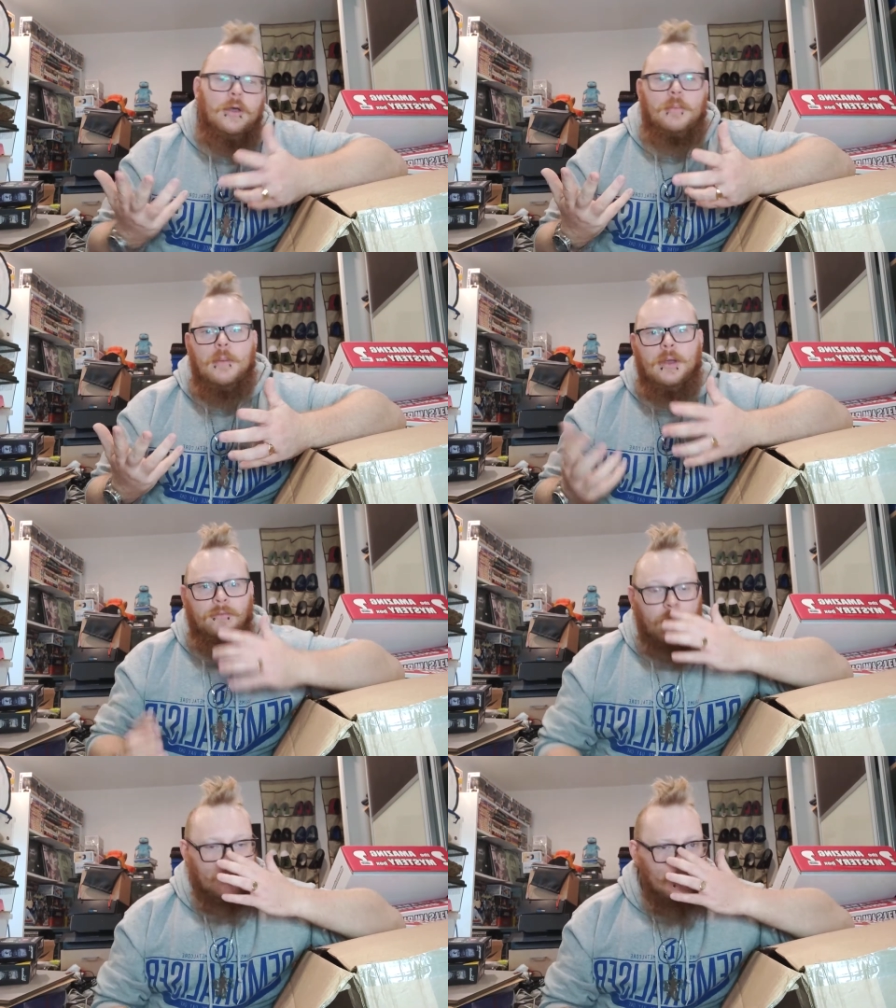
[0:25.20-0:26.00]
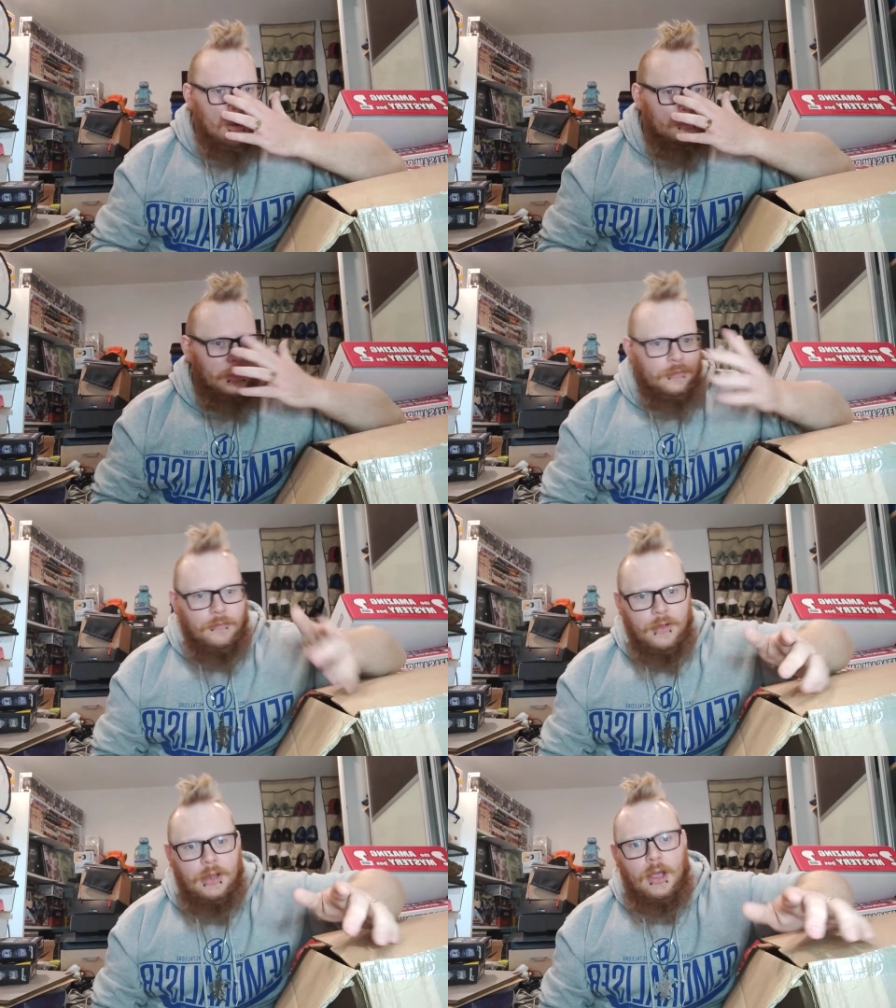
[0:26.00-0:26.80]
Remember, if you have any ideas for
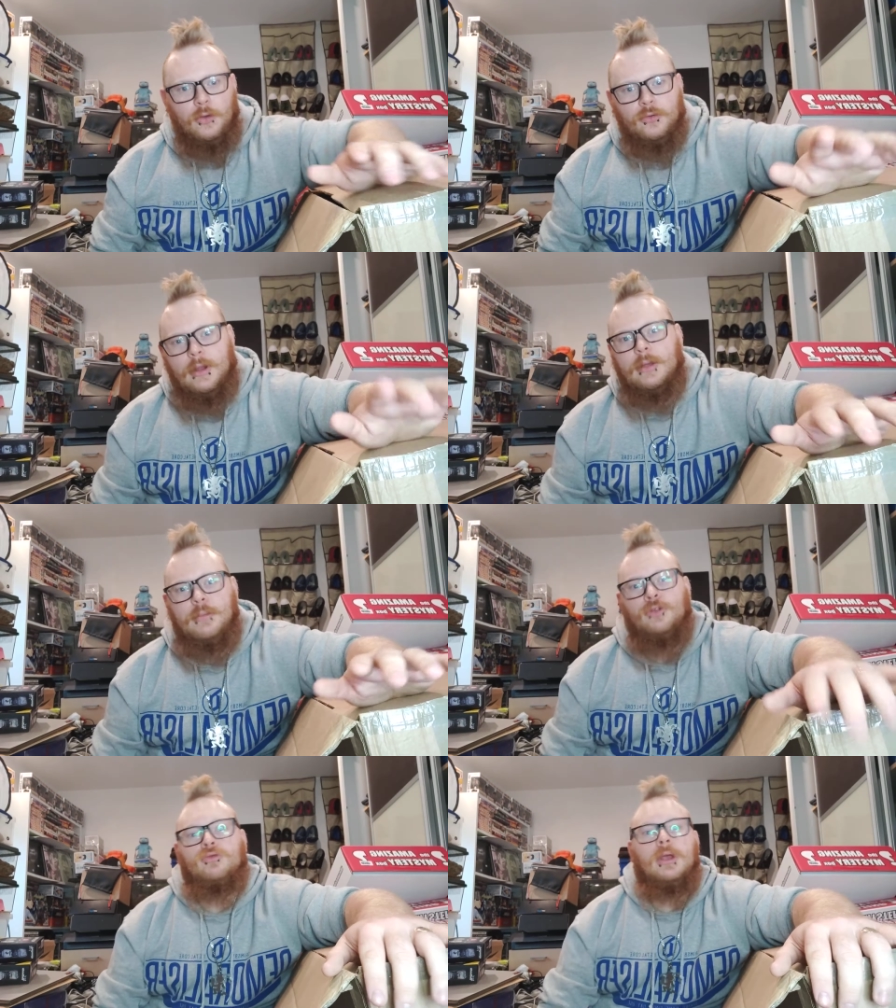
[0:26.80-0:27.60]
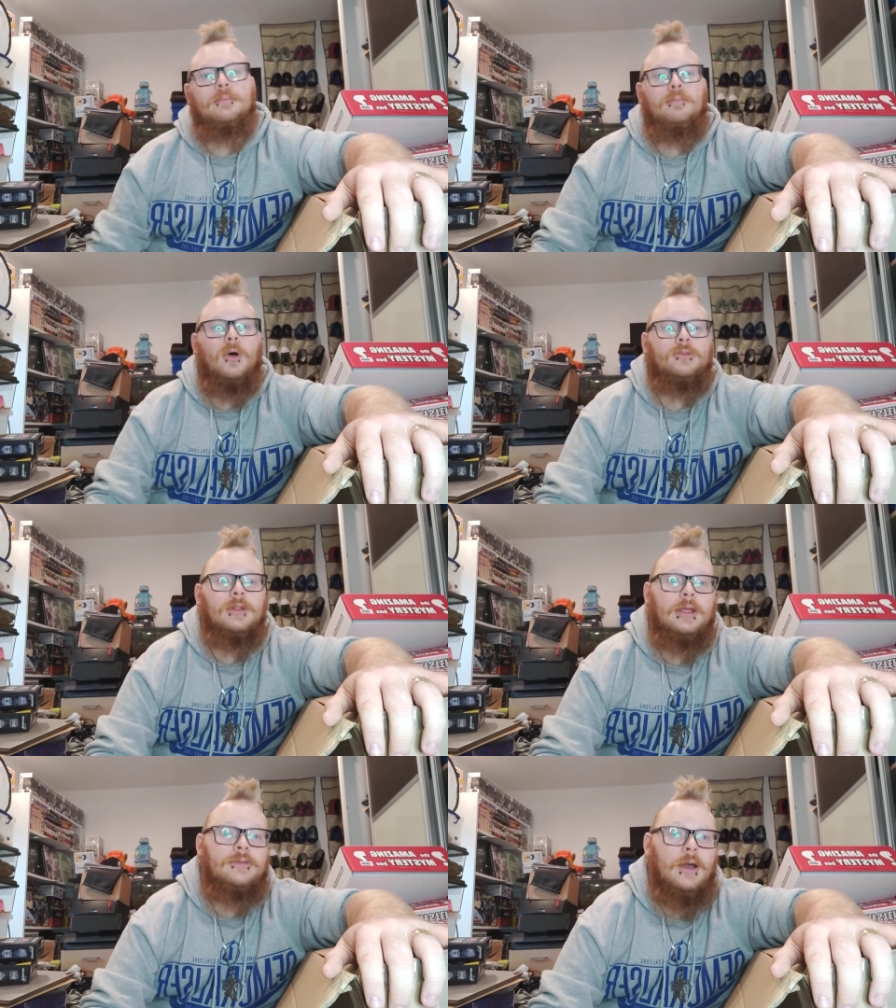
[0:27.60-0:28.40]
videos or any mystery box
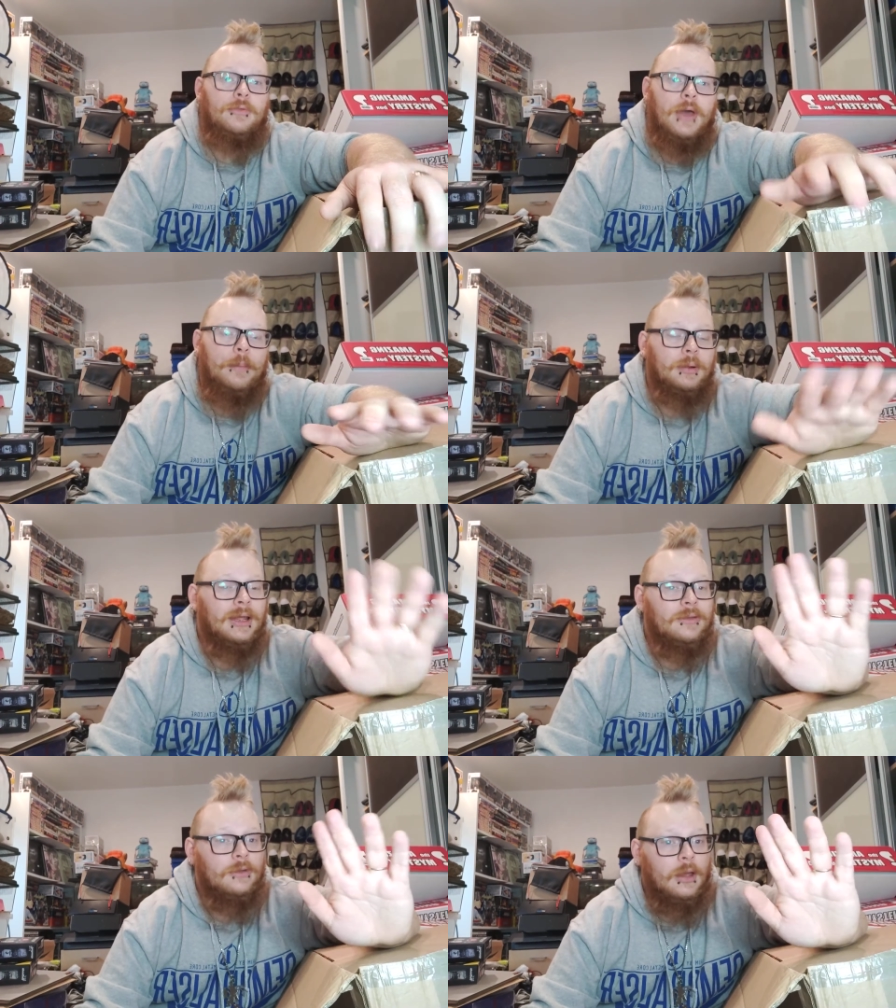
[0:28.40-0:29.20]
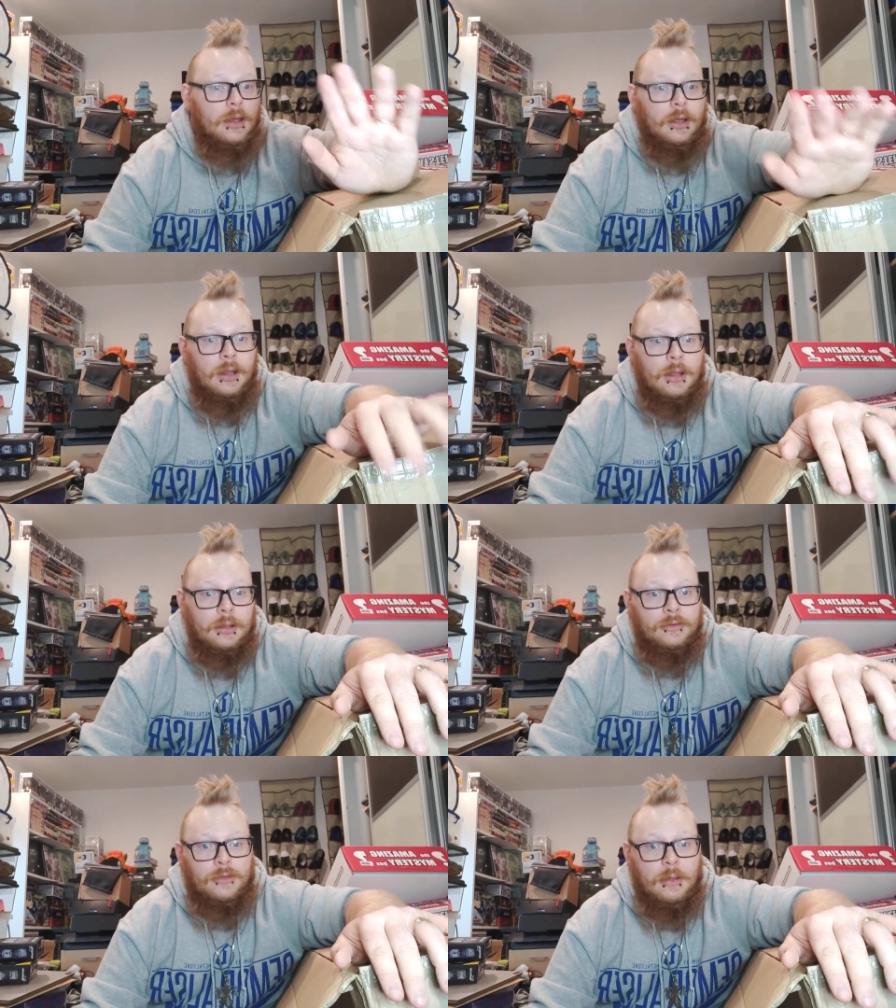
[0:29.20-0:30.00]
links out there, please
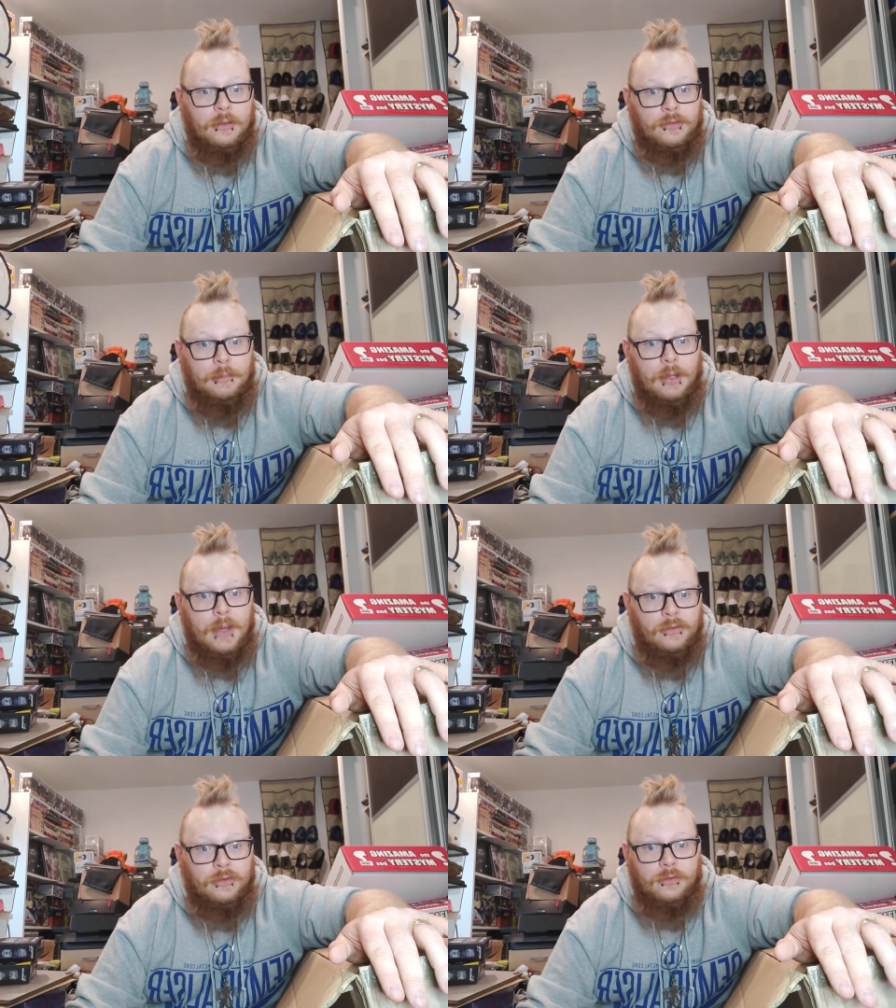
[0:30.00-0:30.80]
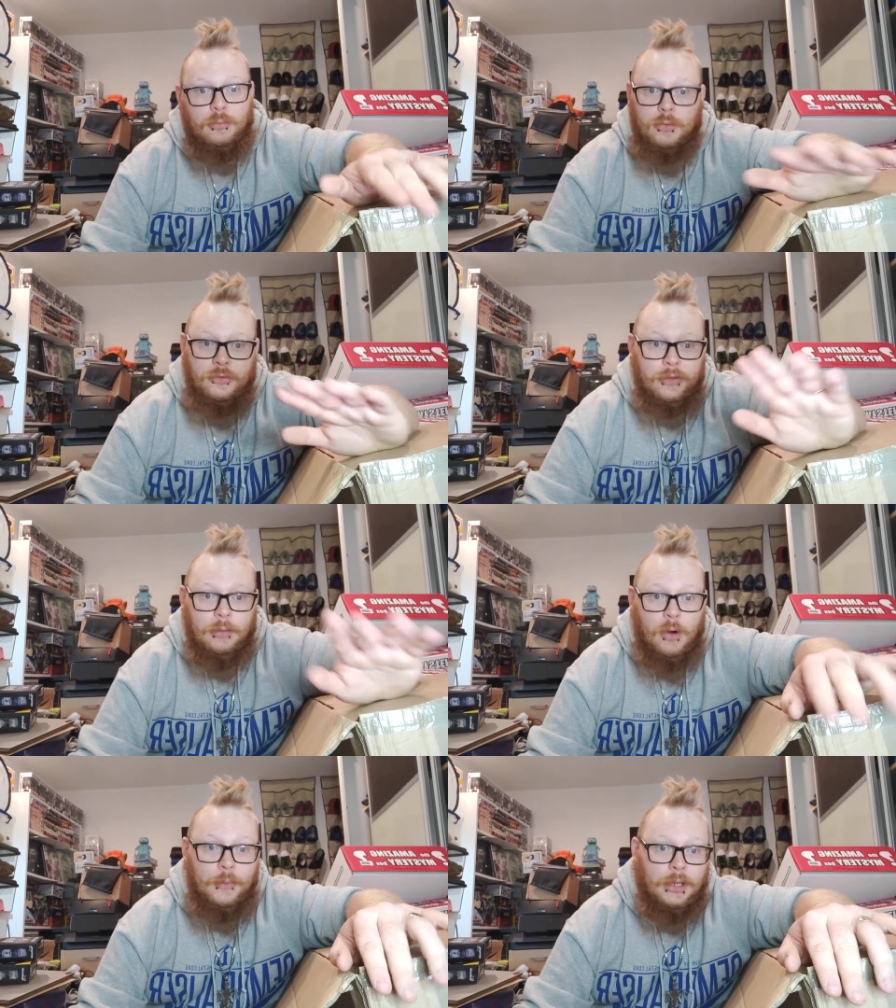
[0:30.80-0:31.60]
send me a message and we'll
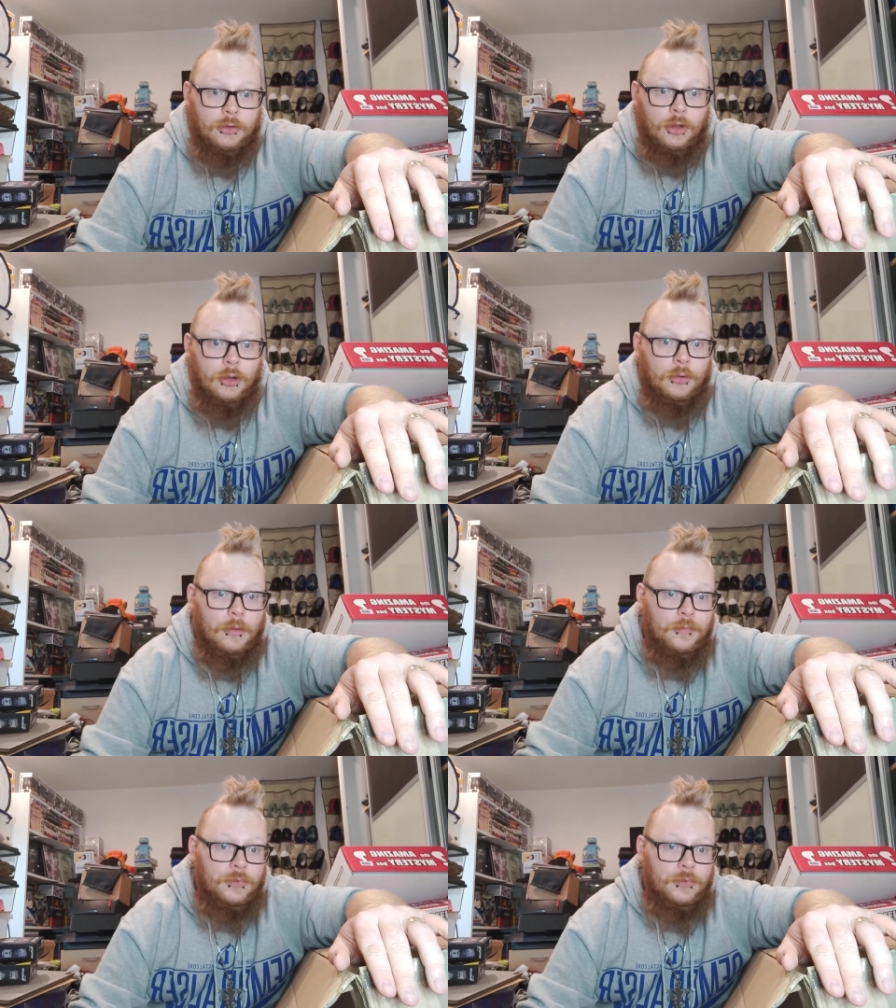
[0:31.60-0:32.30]
see what we can do.